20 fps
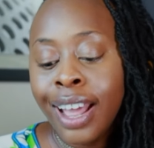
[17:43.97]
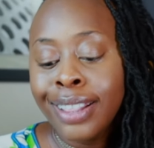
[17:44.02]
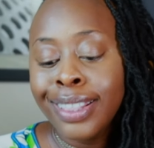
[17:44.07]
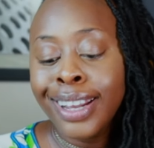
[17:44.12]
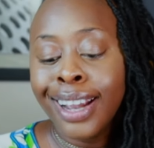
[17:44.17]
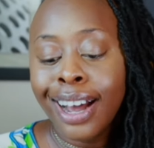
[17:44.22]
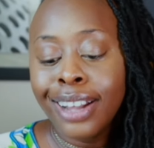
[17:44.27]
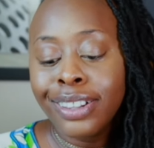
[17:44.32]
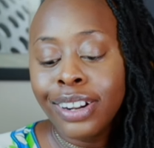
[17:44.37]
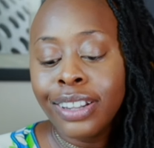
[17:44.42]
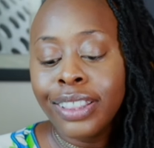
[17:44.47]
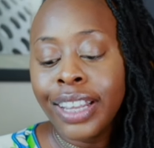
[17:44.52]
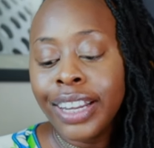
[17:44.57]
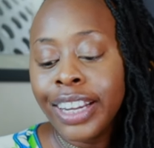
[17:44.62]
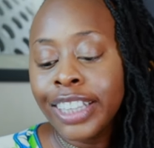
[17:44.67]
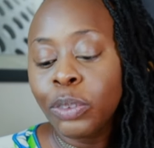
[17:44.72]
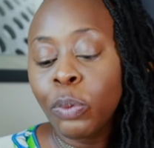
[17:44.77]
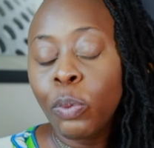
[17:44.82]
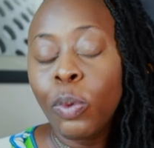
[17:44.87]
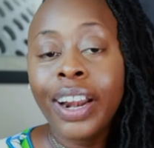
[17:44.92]
The other
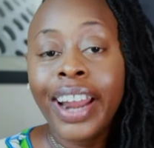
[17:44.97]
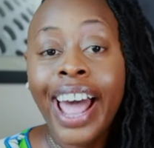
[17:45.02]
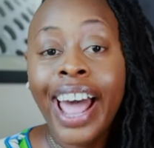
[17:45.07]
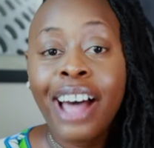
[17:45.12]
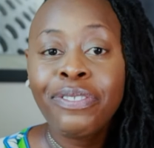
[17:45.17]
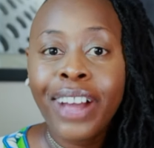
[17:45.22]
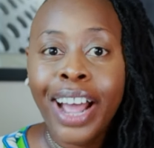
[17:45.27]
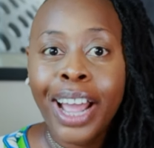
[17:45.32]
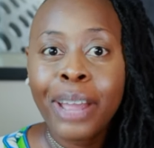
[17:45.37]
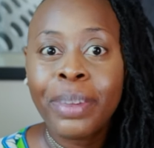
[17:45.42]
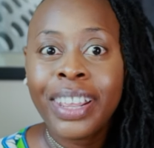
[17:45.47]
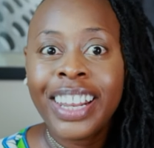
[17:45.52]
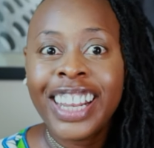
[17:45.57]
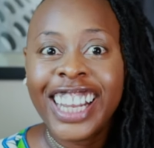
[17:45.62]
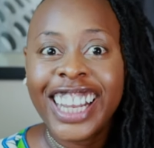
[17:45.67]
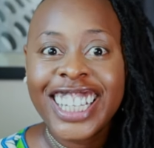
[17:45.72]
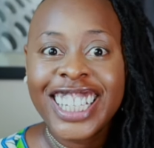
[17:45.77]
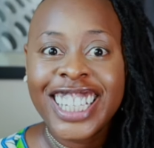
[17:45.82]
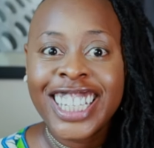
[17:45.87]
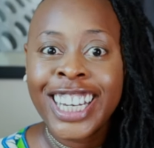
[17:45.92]
thing is, what have I been
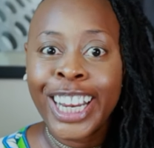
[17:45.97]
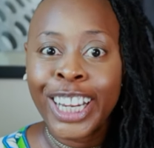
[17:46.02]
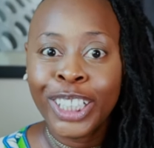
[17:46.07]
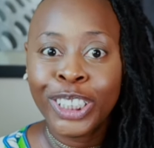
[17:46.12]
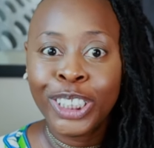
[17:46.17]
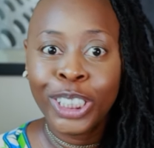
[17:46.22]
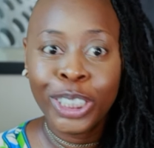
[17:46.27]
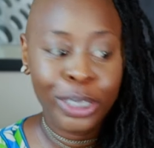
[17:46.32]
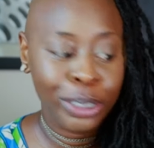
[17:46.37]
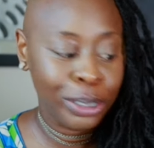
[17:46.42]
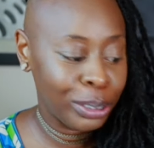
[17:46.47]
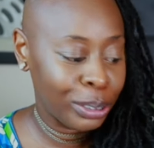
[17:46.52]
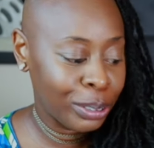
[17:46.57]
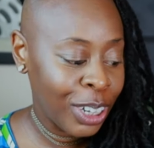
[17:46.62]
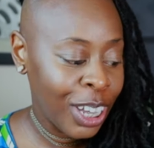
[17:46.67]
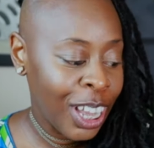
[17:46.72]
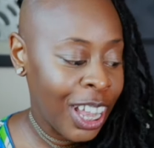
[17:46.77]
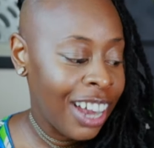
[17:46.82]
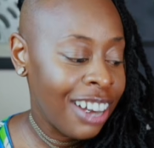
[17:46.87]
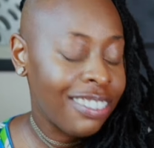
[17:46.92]
listening to,
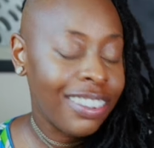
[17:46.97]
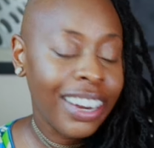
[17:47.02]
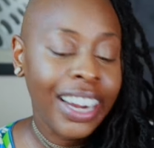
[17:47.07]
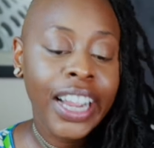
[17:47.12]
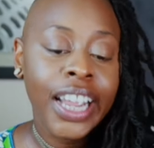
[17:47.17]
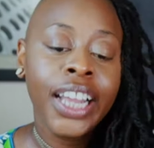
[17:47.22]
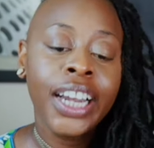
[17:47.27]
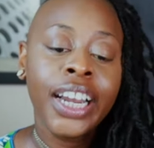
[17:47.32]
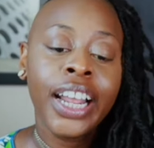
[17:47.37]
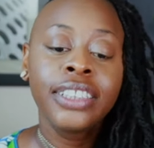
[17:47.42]
right?